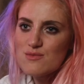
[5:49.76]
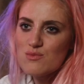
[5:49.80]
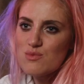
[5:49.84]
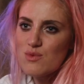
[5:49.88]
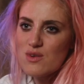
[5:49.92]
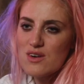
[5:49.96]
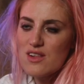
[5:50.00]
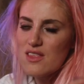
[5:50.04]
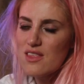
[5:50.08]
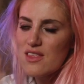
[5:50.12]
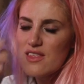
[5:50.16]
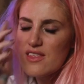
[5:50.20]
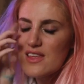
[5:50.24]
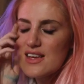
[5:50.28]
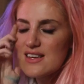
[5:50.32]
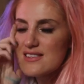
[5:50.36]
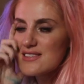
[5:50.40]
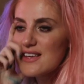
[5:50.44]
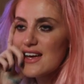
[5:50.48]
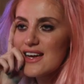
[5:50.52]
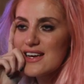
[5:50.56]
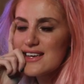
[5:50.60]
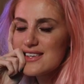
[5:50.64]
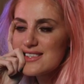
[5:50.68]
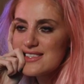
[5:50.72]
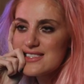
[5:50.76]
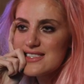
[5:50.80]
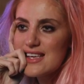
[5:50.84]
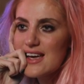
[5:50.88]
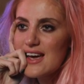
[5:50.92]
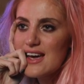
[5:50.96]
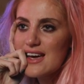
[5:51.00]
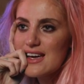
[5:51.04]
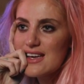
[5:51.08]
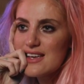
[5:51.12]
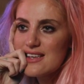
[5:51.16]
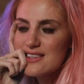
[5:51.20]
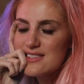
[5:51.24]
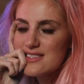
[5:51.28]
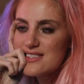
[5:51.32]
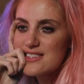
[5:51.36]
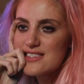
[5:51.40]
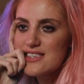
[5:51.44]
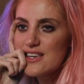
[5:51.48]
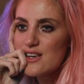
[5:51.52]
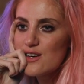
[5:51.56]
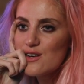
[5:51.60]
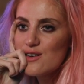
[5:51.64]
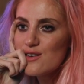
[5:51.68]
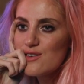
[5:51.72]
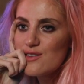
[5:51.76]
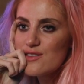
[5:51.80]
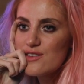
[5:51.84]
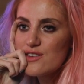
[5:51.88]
One of the things that I can say is still